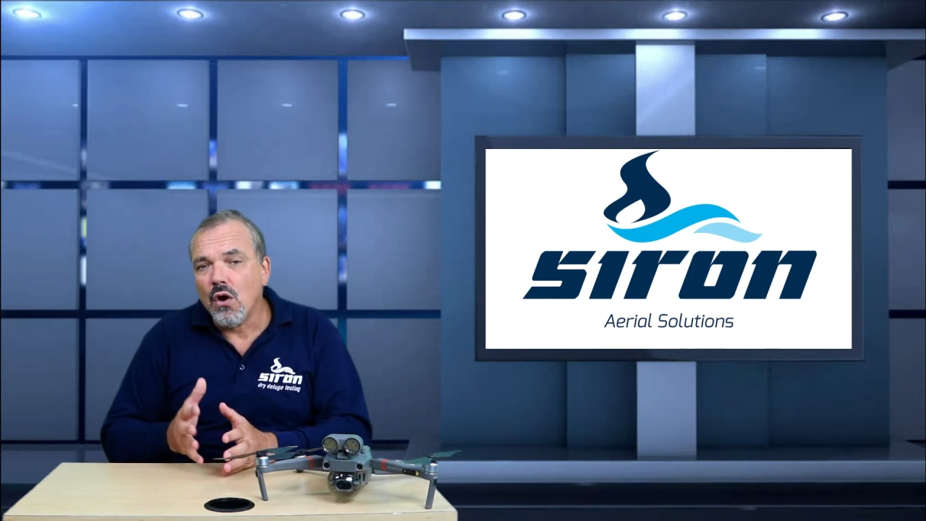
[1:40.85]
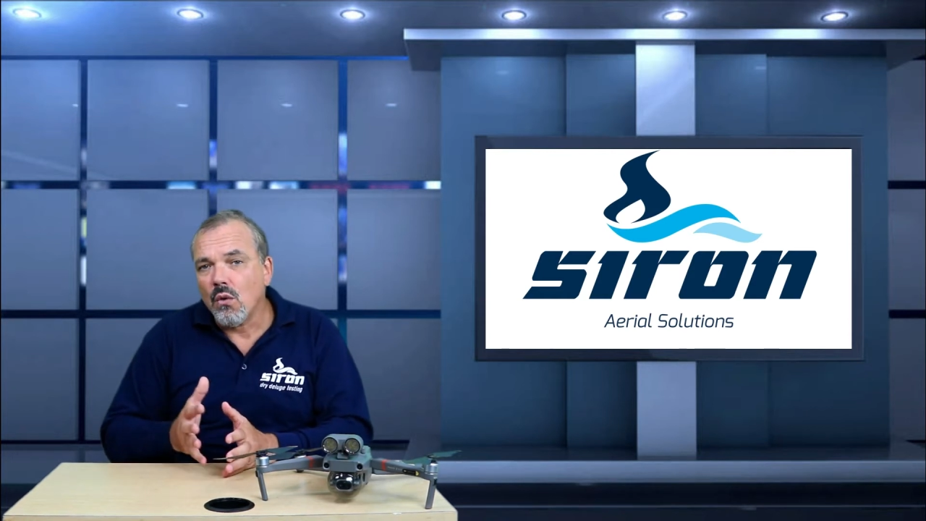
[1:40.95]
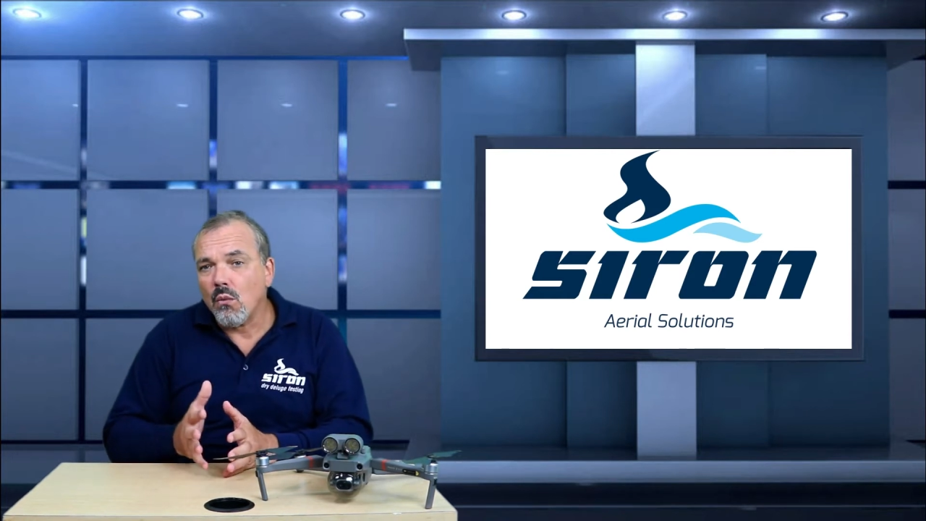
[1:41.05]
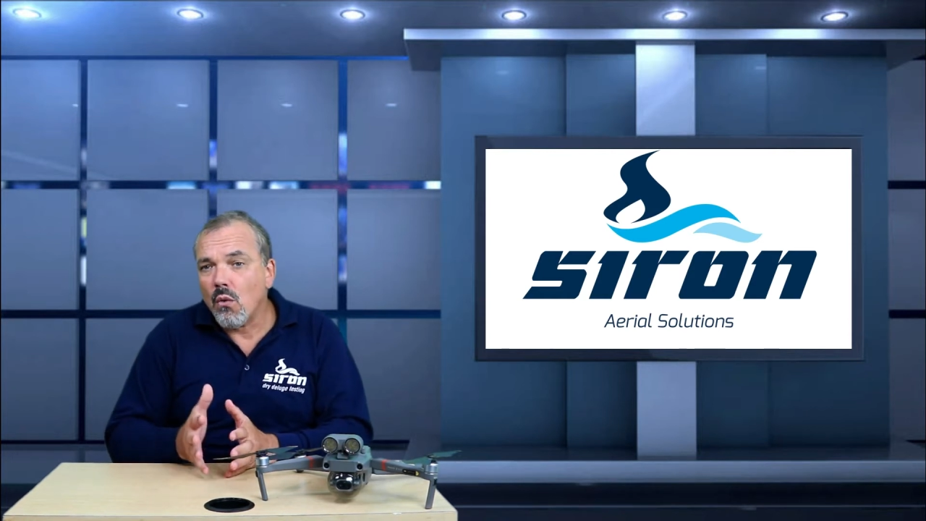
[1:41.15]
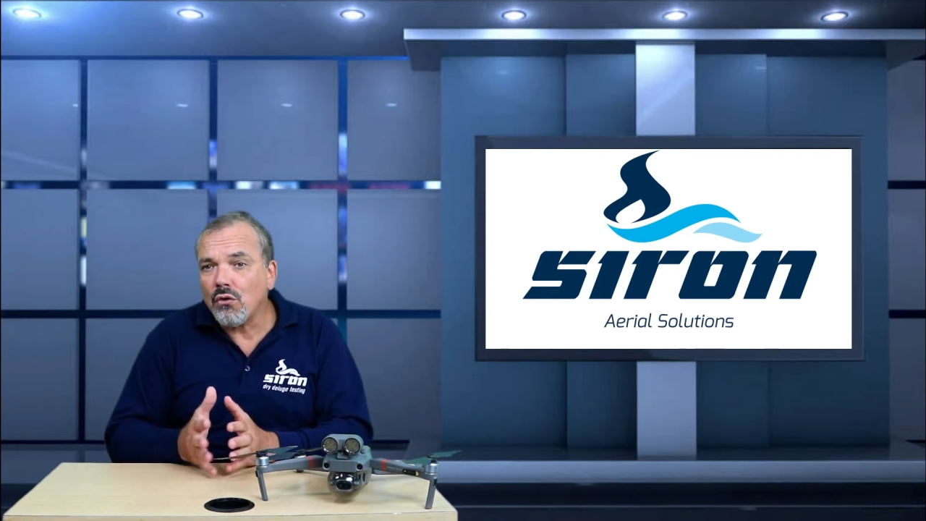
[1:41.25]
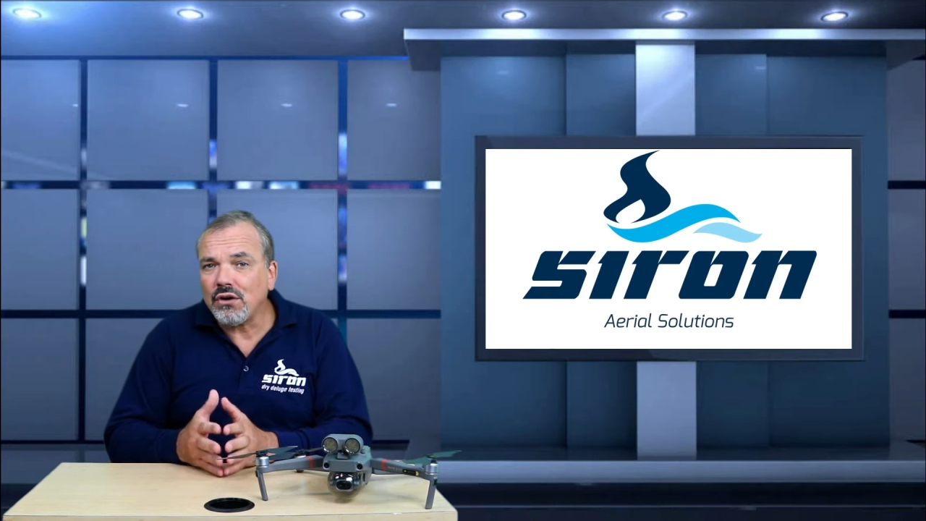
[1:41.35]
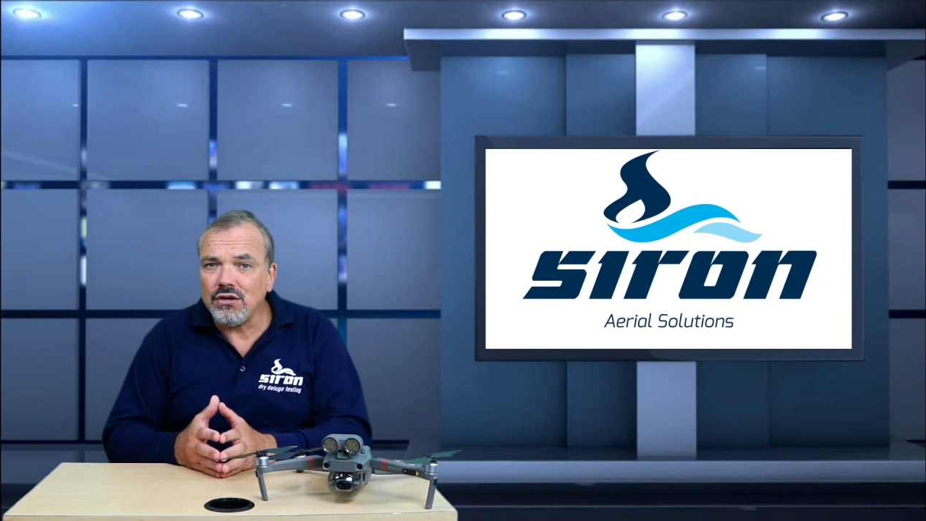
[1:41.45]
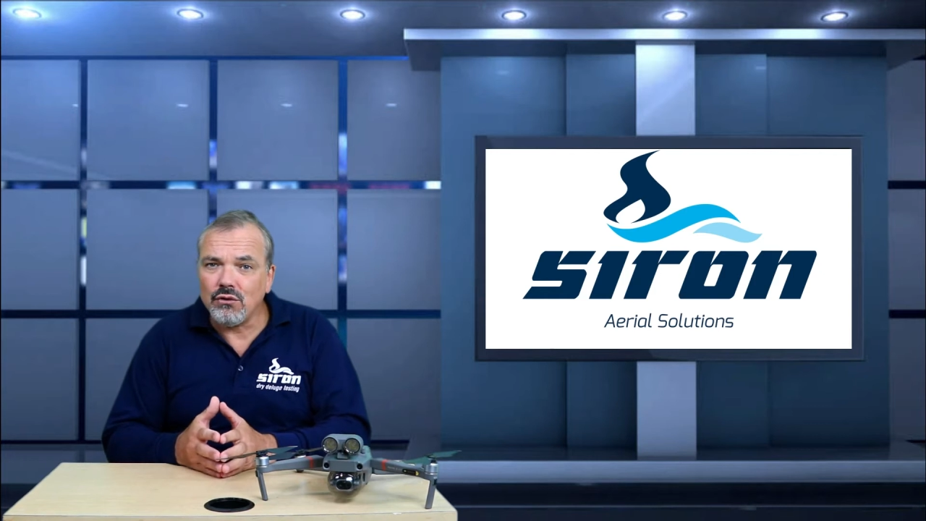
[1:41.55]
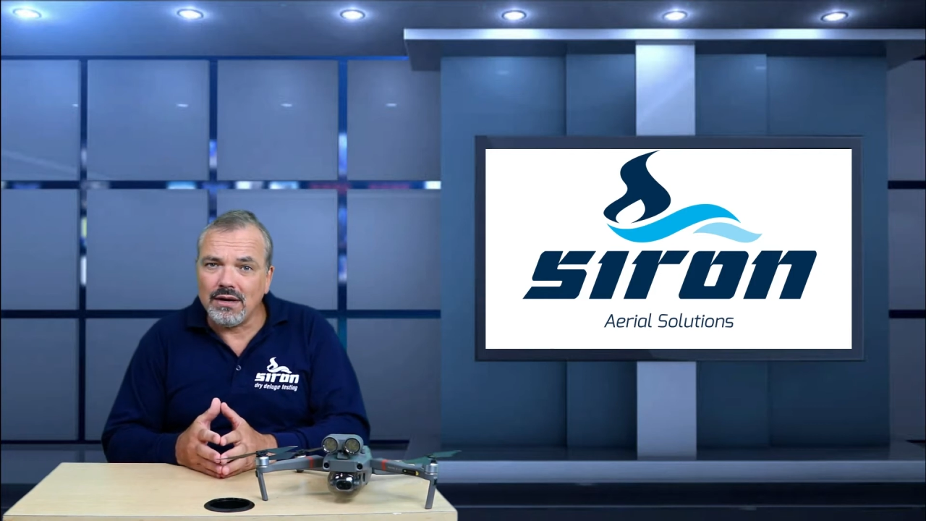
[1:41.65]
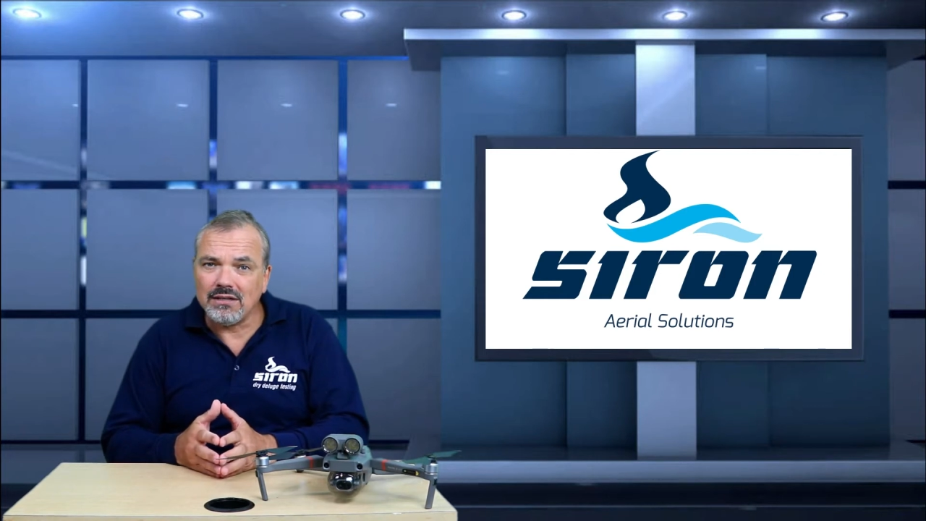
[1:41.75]
walking
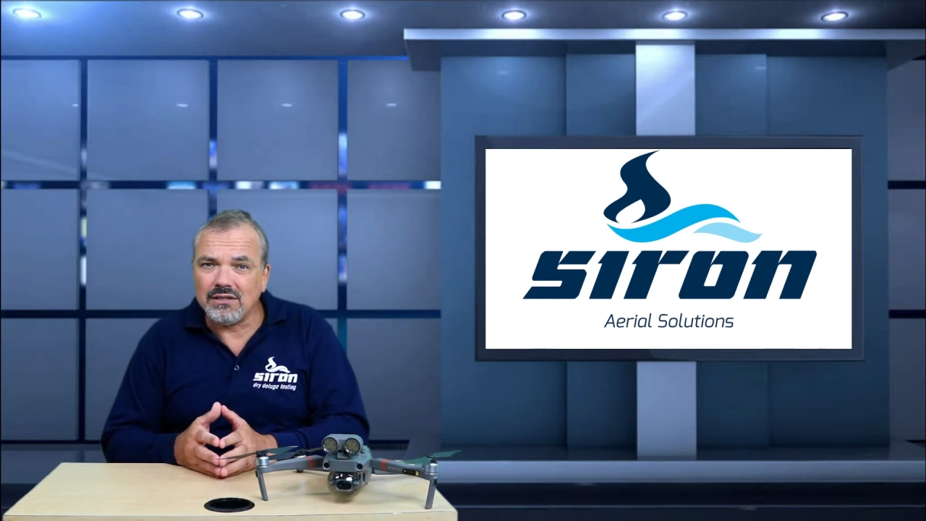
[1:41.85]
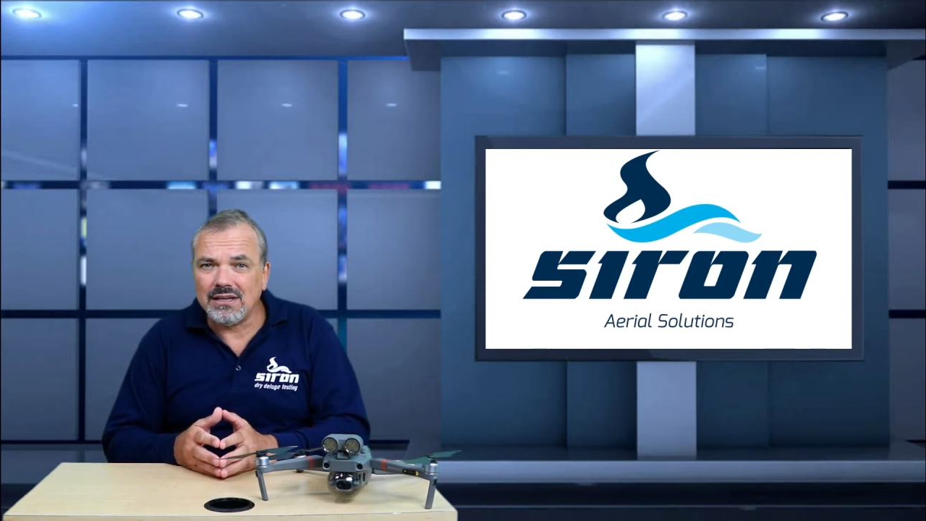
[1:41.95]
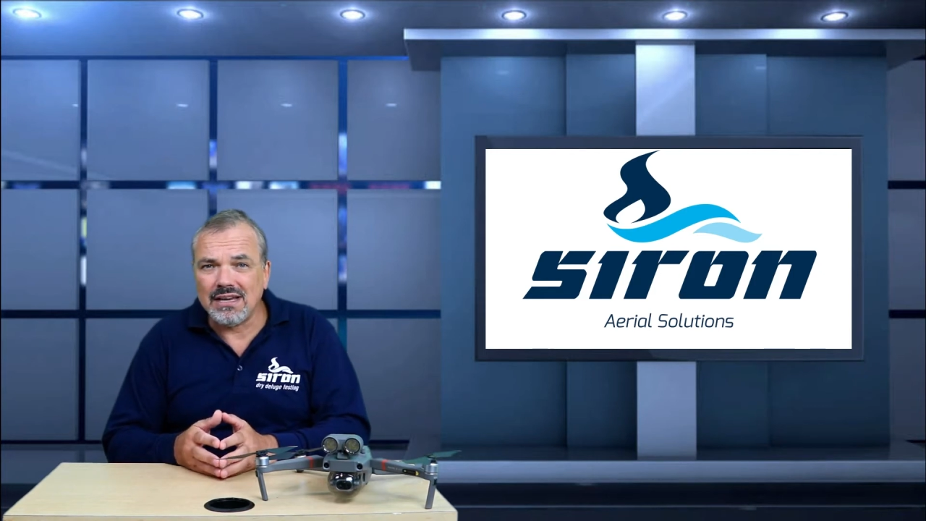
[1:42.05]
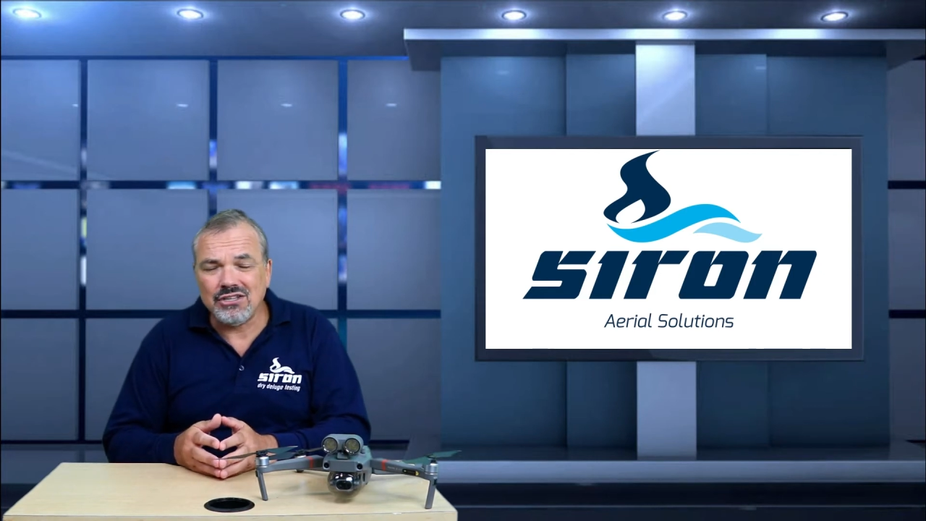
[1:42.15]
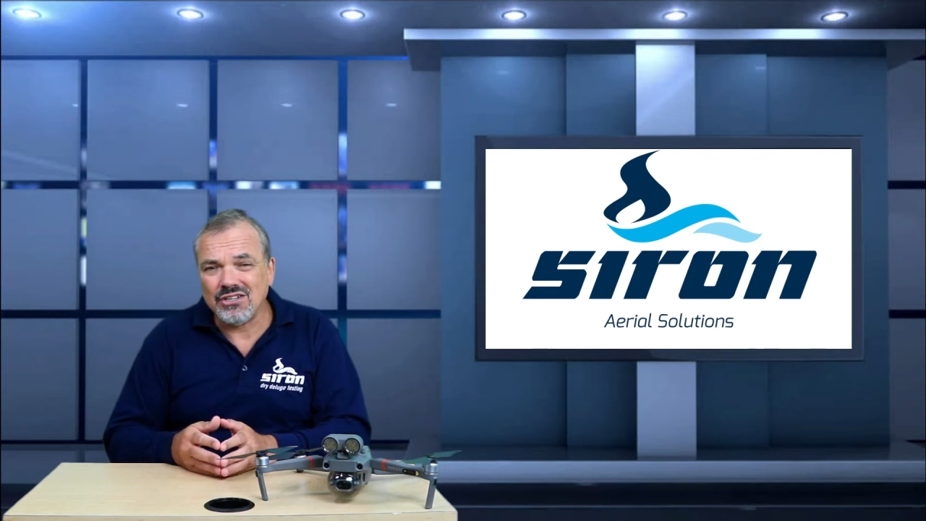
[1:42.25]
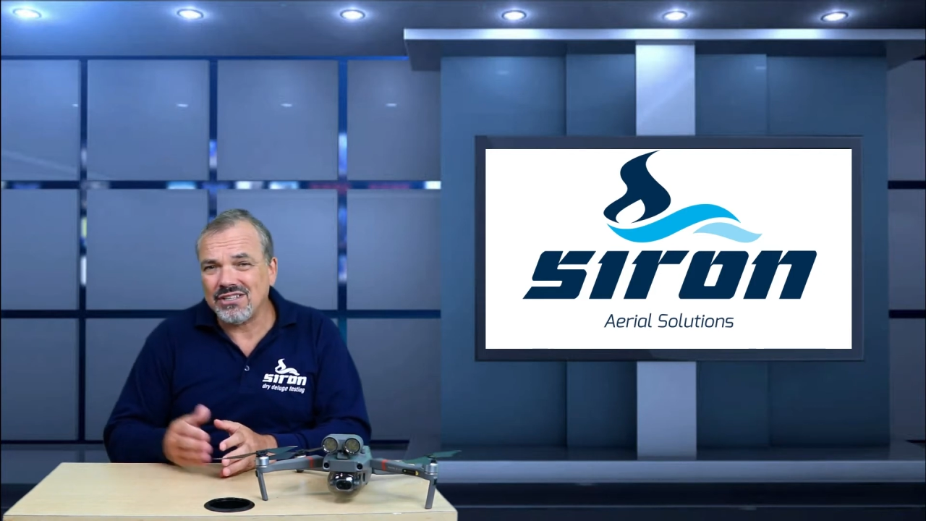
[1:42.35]
your installation,